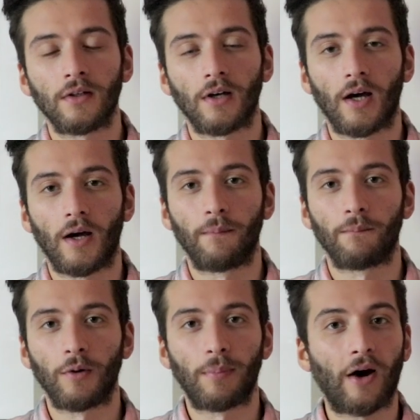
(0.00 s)

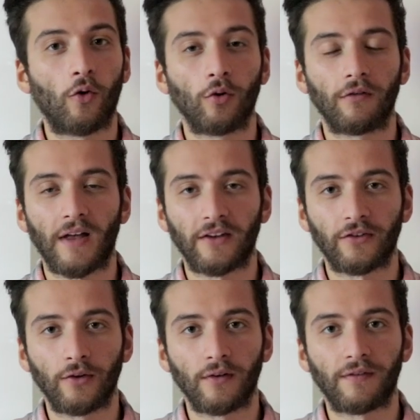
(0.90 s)
um, about all of that
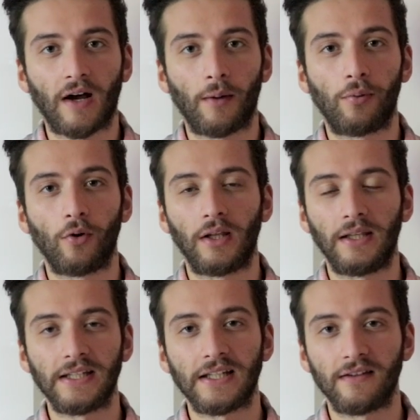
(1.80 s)
stuff, I'll put a
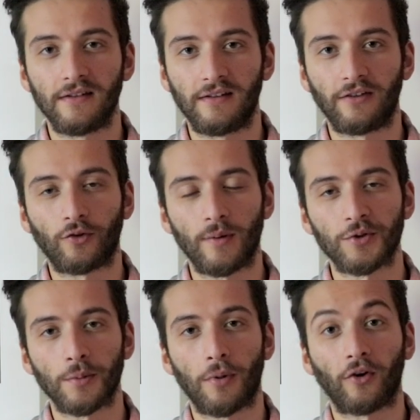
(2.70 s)
link in the
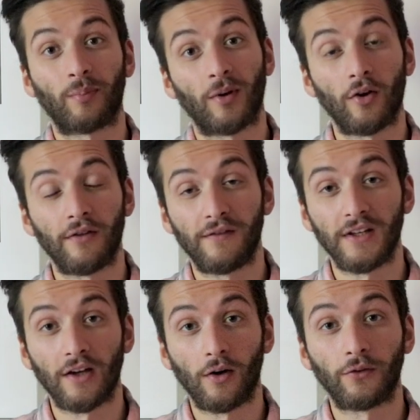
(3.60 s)
description box below the
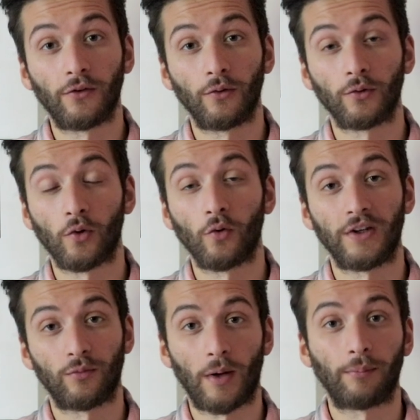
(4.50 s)
video to
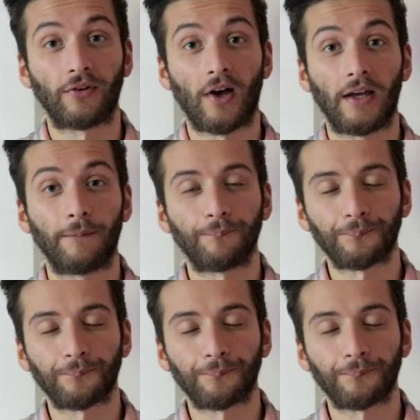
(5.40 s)
Courtney's website.